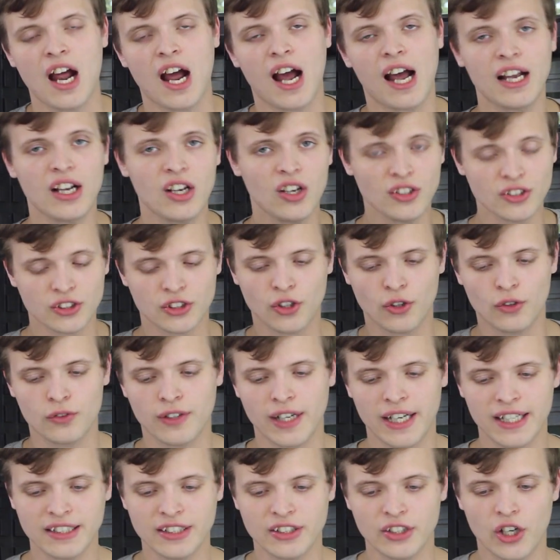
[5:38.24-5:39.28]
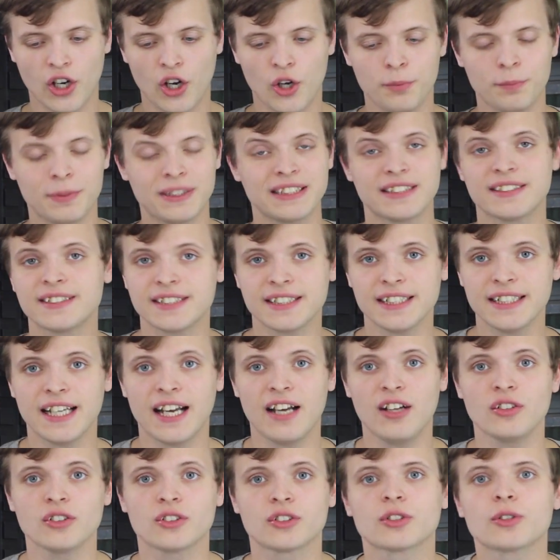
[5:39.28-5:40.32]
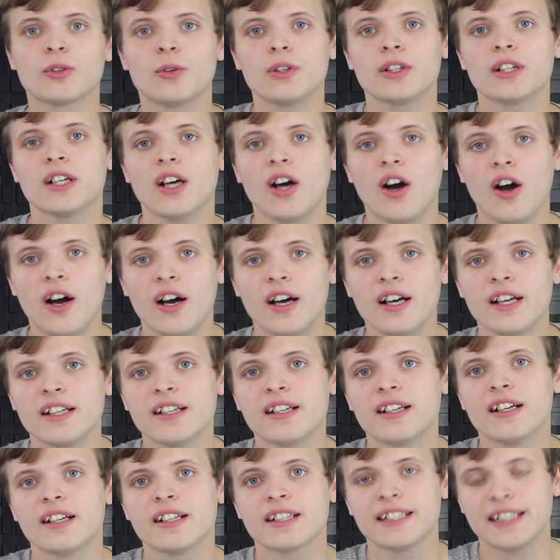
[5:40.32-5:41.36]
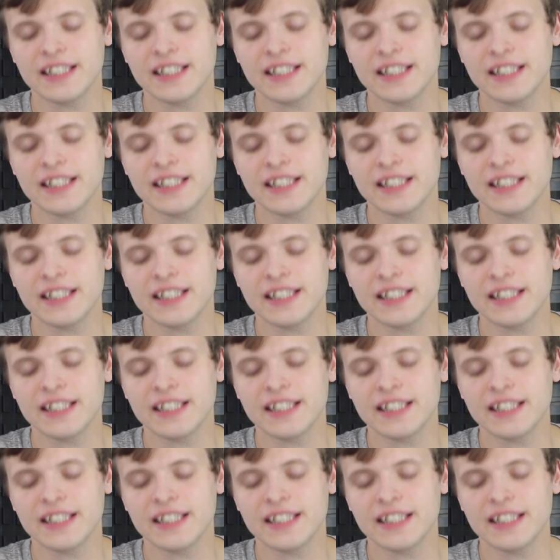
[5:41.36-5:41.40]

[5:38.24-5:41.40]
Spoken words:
I also ran an OpenCL score on